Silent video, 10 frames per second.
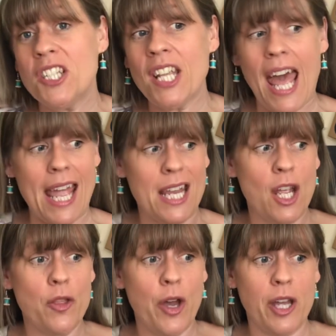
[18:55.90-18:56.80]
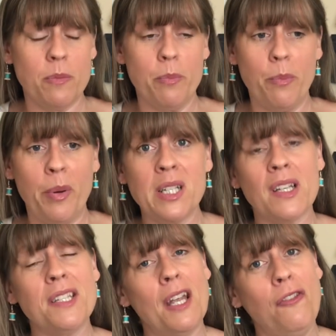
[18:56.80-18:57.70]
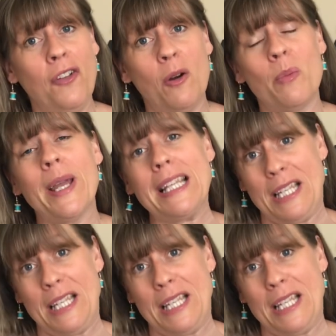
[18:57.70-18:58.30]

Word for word: say that because I did feel a bit